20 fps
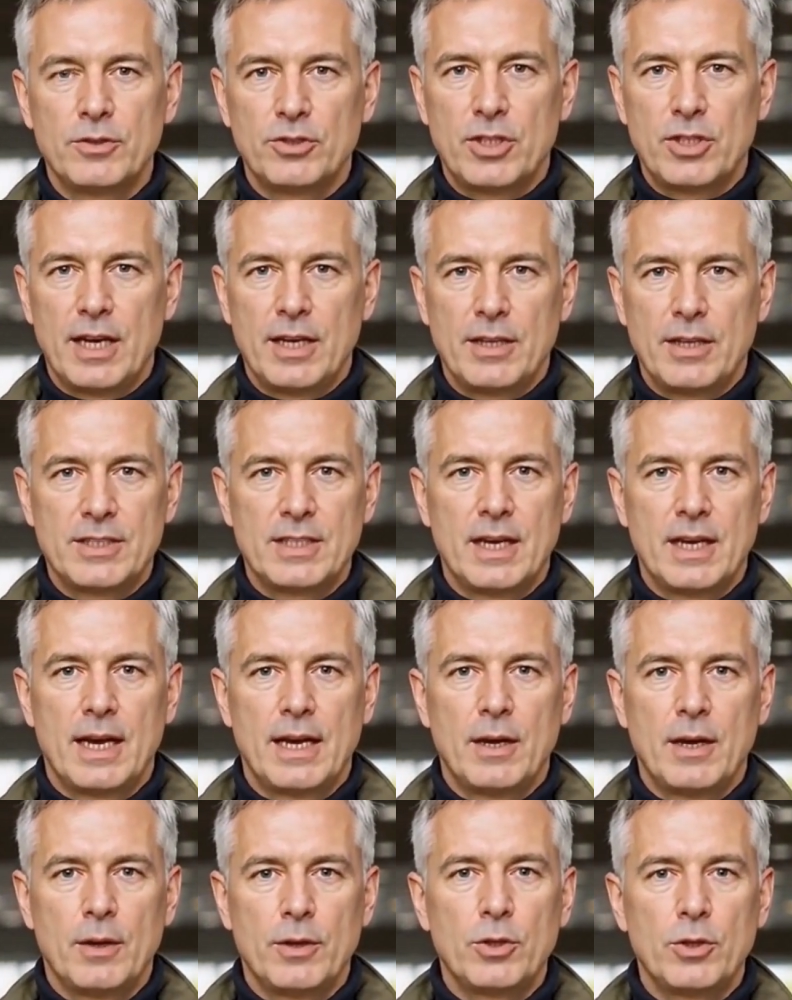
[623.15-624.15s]

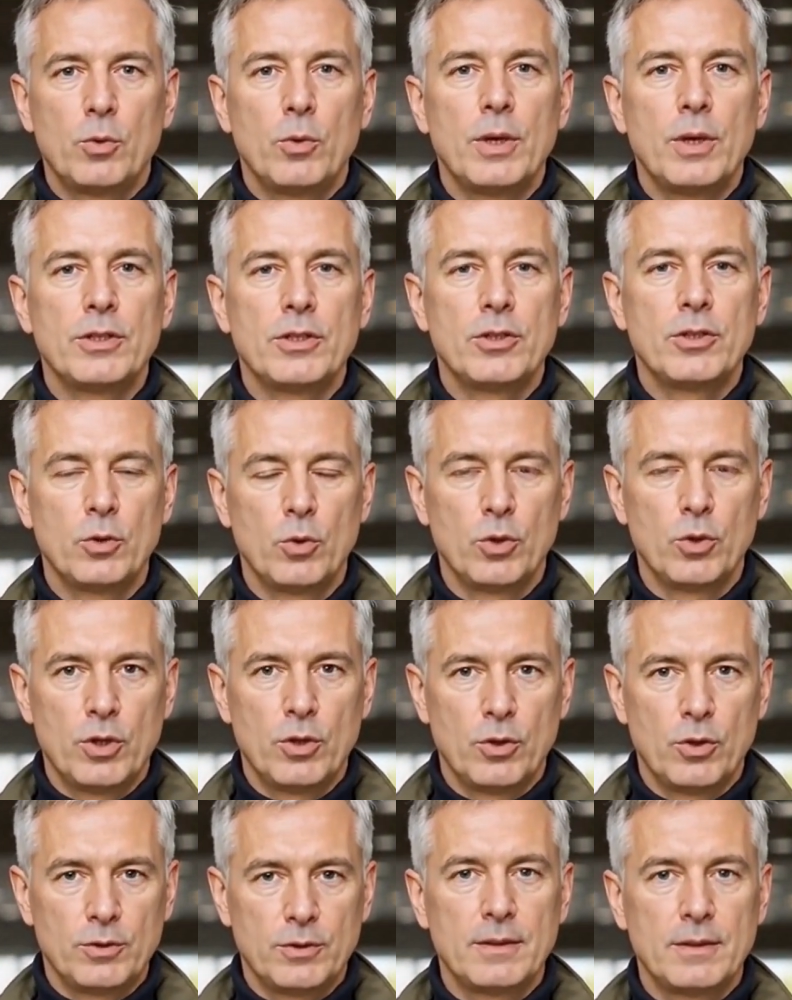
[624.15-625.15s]
genocide on U.S.
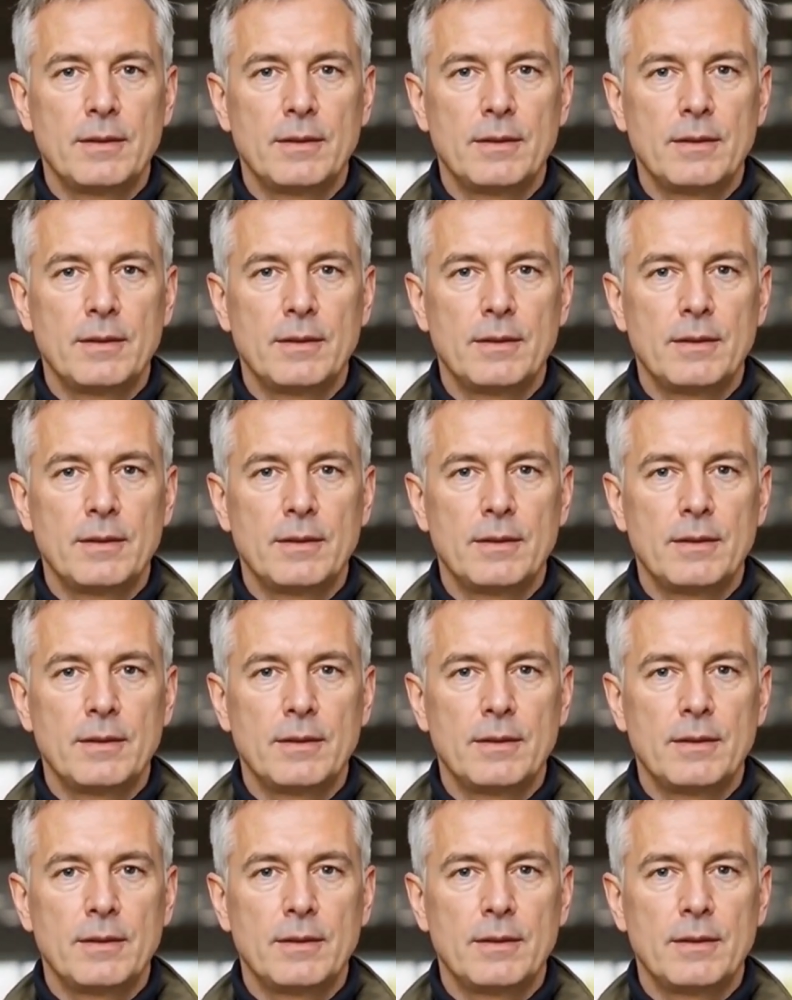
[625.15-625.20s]
soil?